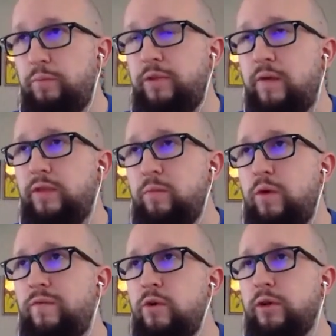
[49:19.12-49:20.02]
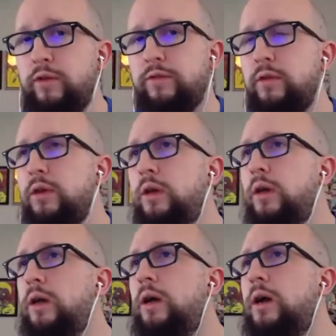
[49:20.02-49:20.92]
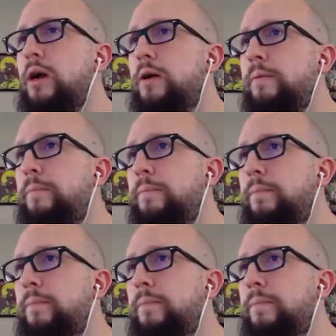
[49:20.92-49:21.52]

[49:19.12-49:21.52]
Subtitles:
definitely more focused. And